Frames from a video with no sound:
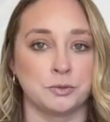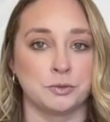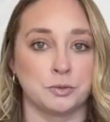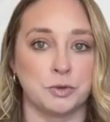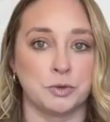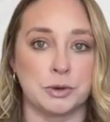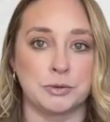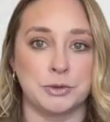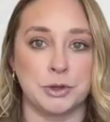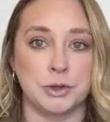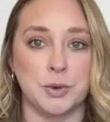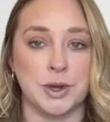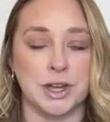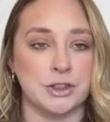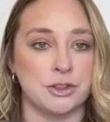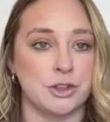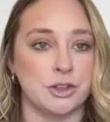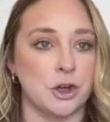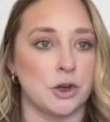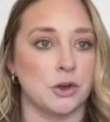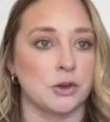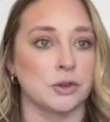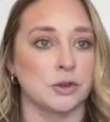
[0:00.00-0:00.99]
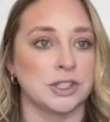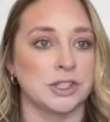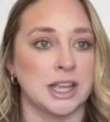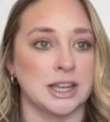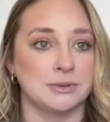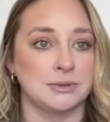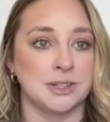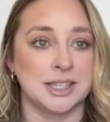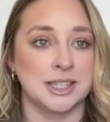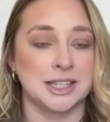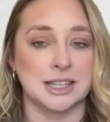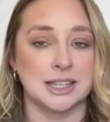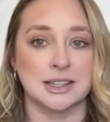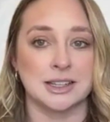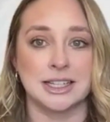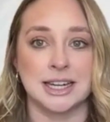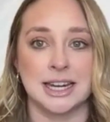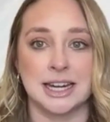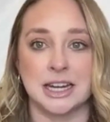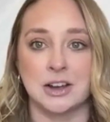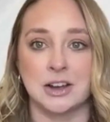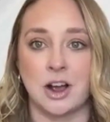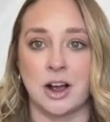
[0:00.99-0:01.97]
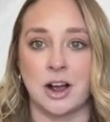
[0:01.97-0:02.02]
reviewing those and
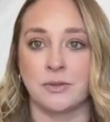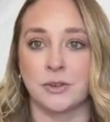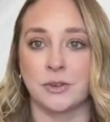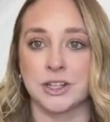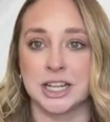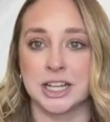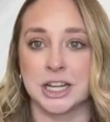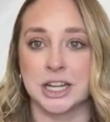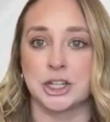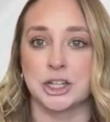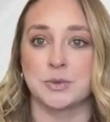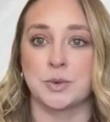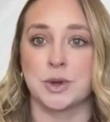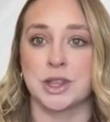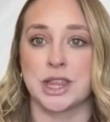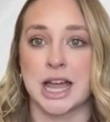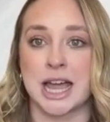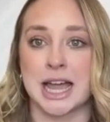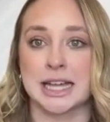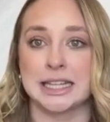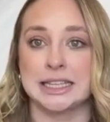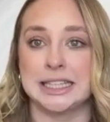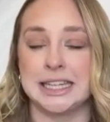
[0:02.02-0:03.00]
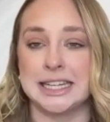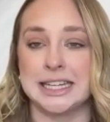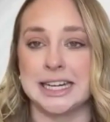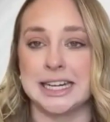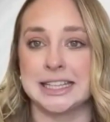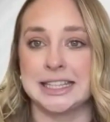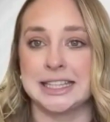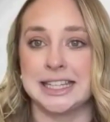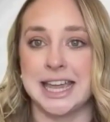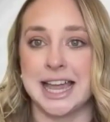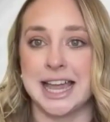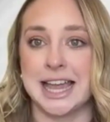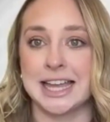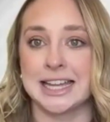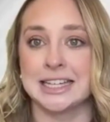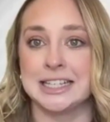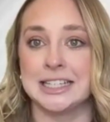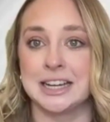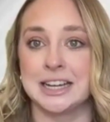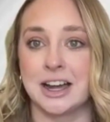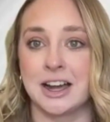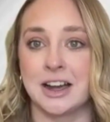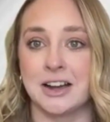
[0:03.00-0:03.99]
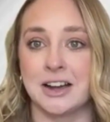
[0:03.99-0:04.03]
facilitating conversation with Eileen at the
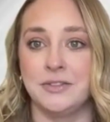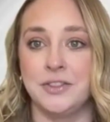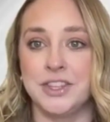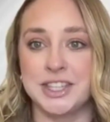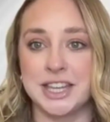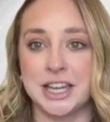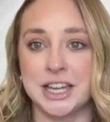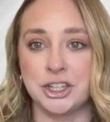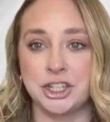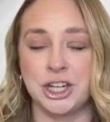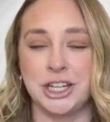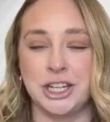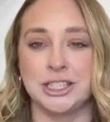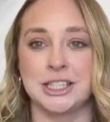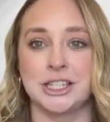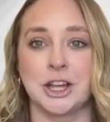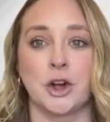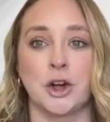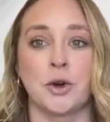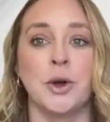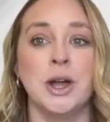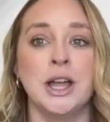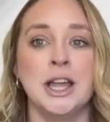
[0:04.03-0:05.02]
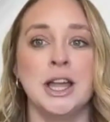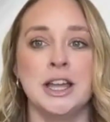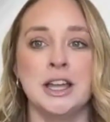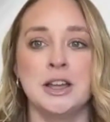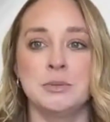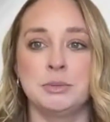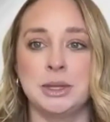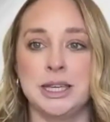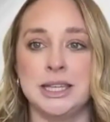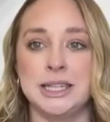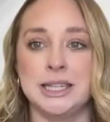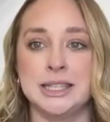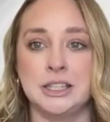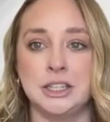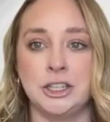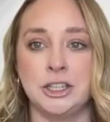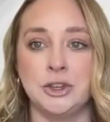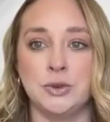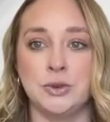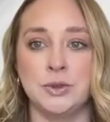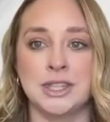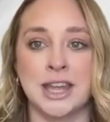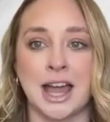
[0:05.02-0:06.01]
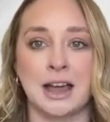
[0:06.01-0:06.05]
end of the session. So please
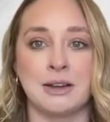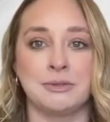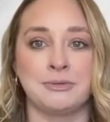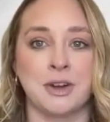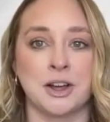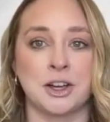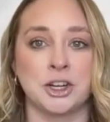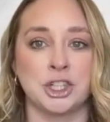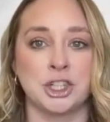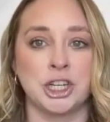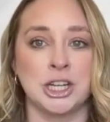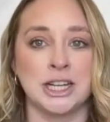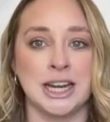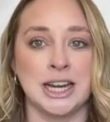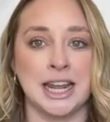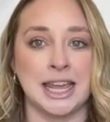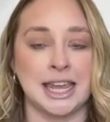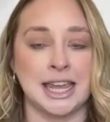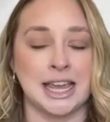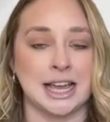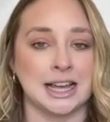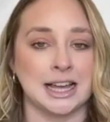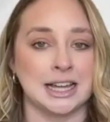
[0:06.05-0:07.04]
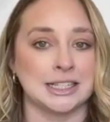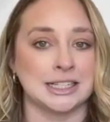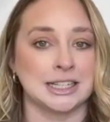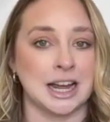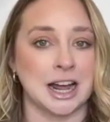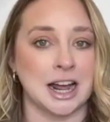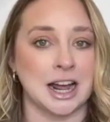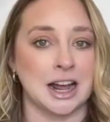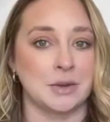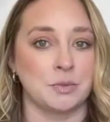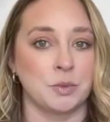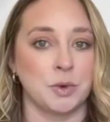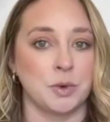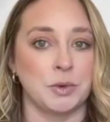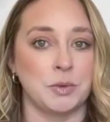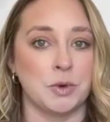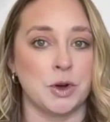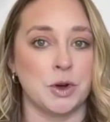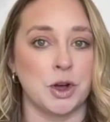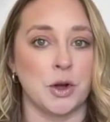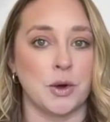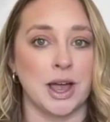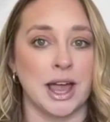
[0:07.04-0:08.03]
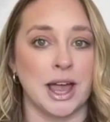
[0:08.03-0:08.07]
use that function, and we
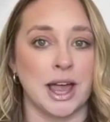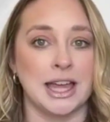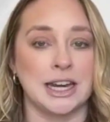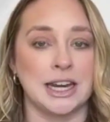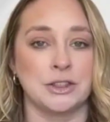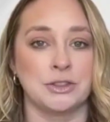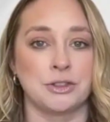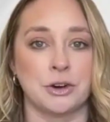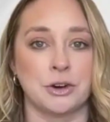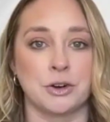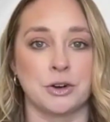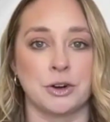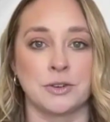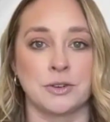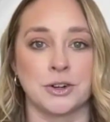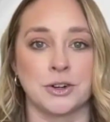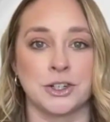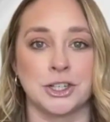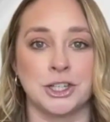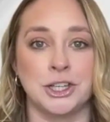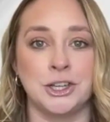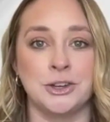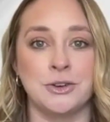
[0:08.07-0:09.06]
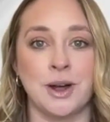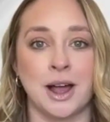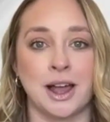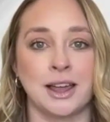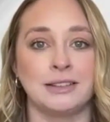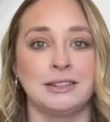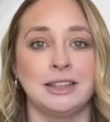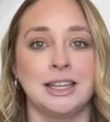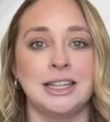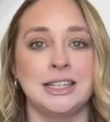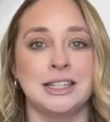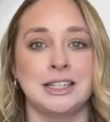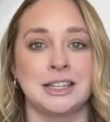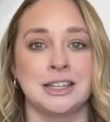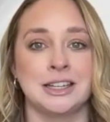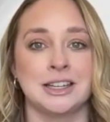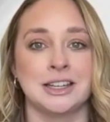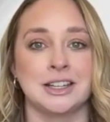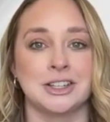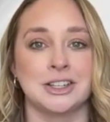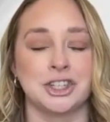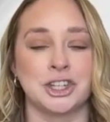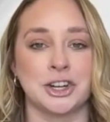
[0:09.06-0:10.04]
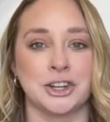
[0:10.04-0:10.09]
will go ahead and throw it over to you, Eileen,
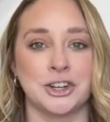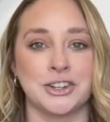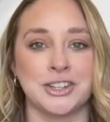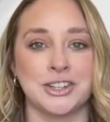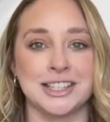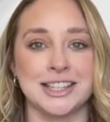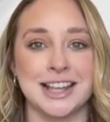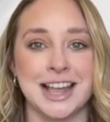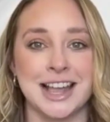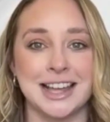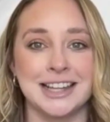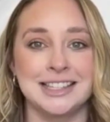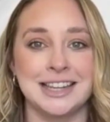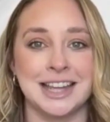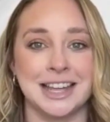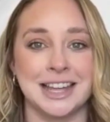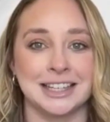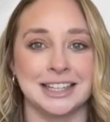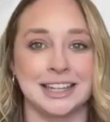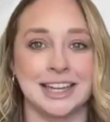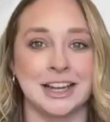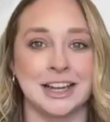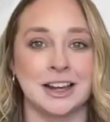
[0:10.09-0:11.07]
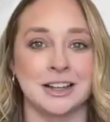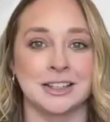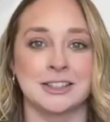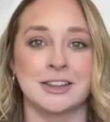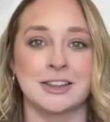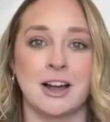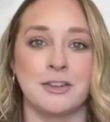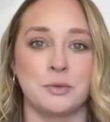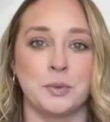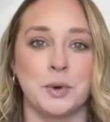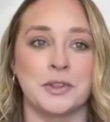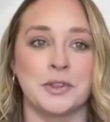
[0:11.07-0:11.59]
to share your slides and kick us off